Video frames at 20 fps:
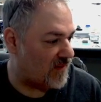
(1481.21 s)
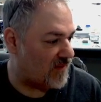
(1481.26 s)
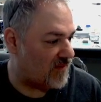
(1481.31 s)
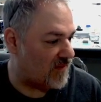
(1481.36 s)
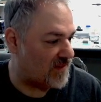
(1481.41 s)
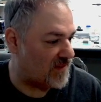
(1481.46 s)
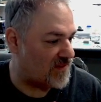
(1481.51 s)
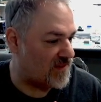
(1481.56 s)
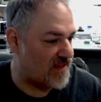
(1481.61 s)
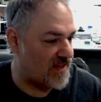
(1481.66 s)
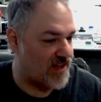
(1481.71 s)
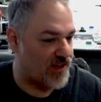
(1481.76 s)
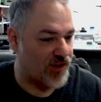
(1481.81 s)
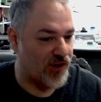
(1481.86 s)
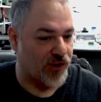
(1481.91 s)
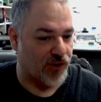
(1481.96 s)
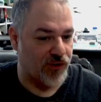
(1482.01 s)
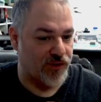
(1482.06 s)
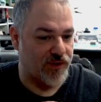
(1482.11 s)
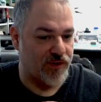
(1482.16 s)
It's the
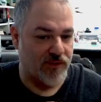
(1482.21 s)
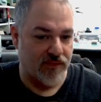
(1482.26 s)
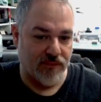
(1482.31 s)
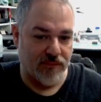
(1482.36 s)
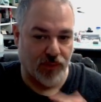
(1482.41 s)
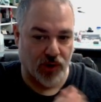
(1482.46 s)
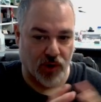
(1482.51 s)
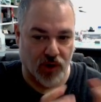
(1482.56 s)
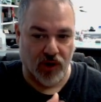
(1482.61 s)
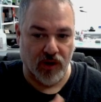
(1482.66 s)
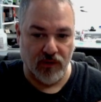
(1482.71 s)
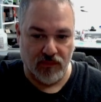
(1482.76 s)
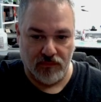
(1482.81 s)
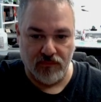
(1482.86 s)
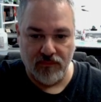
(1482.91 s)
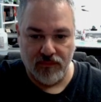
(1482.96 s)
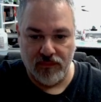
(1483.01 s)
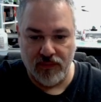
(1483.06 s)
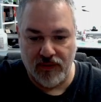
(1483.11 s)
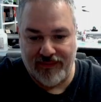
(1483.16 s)
inert part,
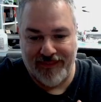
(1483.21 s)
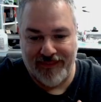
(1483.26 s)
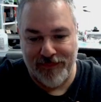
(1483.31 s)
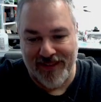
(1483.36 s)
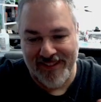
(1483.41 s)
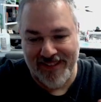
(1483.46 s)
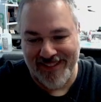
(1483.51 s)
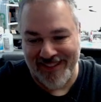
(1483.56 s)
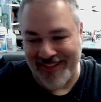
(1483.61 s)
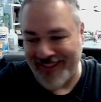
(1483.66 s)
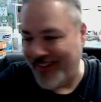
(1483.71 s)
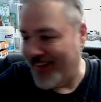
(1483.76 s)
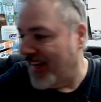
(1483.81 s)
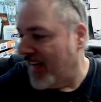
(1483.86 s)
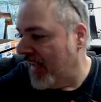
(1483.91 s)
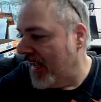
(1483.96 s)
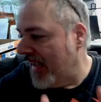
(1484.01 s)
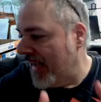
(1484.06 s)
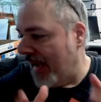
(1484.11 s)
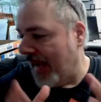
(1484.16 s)
basically.
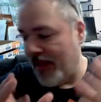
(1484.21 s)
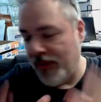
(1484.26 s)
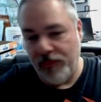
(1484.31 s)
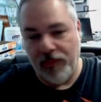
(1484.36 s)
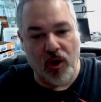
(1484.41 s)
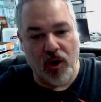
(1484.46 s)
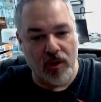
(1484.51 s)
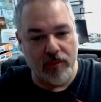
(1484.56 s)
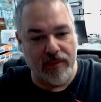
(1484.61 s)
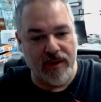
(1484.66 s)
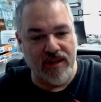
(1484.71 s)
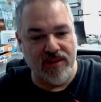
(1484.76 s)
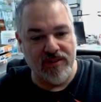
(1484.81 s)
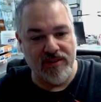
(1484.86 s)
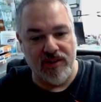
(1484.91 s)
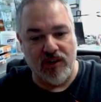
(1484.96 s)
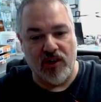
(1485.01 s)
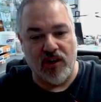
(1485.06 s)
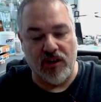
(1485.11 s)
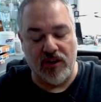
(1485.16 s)
And the part B is
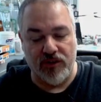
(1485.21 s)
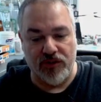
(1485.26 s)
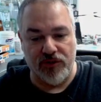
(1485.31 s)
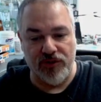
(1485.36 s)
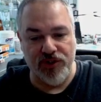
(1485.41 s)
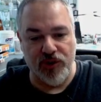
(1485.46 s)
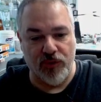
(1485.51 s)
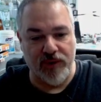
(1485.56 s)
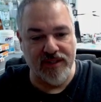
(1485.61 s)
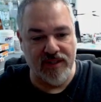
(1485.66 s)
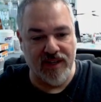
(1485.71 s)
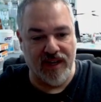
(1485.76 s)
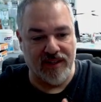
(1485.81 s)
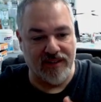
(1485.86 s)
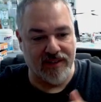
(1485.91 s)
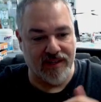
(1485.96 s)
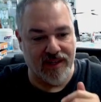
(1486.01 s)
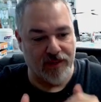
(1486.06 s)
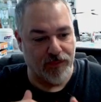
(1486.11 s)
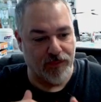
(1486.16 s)
the hardener. So it's got
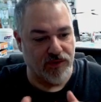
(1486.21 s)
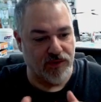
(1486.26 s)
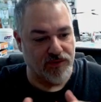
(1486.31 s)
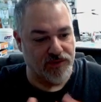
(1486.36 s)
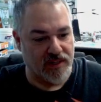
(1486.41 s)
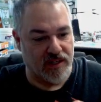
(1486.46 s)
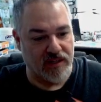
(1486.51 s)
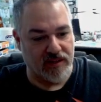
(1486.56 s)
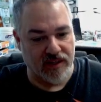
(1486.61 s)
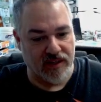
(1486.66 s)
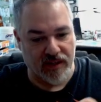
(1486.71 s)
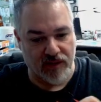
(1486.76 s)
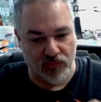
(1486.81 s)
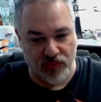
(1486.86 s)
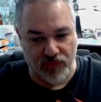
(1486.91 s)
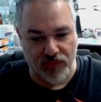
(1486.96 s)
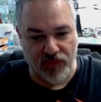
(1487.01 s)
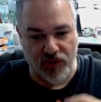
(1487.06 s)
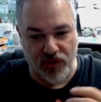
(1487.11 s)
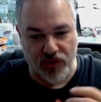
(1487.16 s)
the chemicals in it that
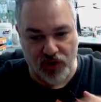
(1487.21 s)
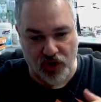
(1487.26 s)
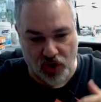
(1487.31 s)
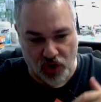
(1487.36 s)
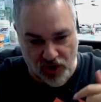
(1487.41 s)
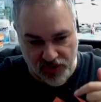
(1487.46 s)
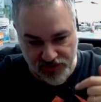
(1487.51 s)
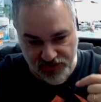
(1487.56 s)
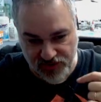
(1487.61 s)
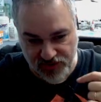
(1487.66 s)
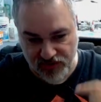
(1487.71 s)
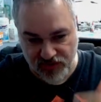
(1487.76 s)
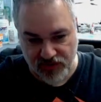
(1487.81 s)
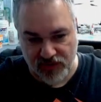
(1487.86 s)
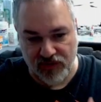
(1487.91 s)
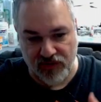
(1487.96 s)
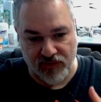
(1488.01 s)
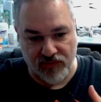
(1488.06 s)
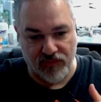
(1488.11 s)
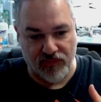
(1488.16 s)
cause
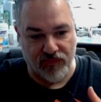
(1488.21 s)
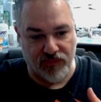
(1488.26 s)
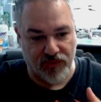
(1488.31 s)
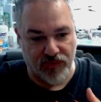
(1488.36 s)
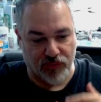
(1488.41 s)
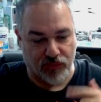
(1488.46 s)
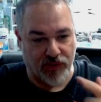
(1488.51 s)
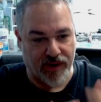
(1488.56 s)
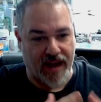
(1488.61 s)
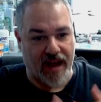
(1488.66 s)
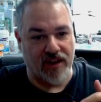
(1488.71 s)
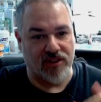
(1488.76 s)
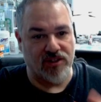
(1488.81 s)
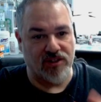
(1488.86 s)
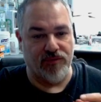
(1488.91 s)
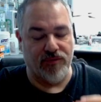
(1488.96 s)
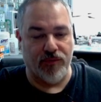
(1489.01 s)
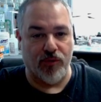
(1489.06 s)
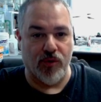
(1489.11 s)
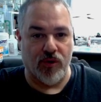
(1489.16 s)
the reaction
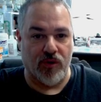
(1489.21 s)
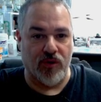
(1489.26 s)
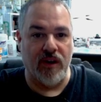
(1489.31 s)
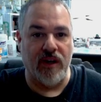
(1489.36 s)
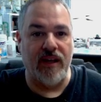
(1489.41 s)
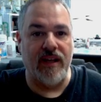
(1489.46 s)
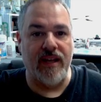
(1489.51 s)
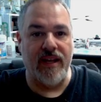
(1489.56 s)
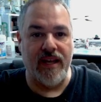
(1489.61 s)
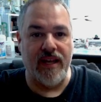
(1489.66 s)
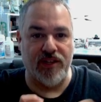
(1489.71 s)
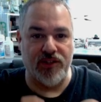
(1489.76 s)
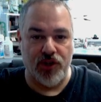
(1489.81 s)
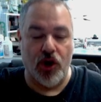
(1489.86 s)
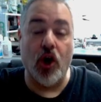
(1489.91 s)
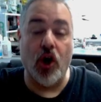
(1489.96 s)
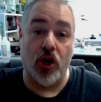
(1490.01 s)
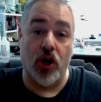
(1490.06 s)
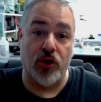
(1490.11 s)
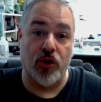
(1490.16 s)
for it to
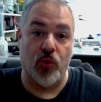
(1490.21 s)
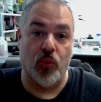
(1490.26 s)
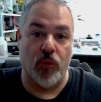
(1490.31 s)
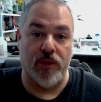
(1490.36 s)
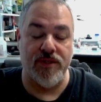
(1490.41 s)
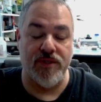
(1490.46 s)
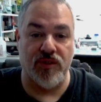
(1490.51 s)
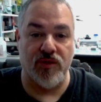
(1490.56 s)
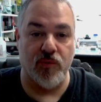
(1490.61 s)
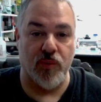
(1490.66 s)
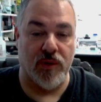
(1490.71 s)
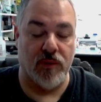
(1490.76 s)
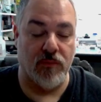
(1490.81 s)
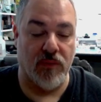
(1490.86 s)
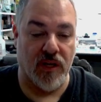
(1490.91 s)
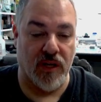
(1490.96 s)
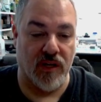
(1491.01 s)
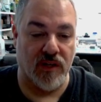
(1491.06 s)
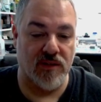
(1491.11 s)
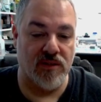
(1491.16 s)
harden once it's been
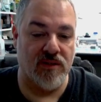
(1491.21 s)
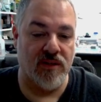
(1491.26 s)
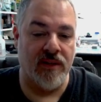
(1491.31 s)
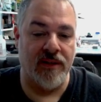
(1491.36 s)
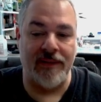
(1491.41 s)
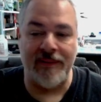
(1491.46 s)
mixed.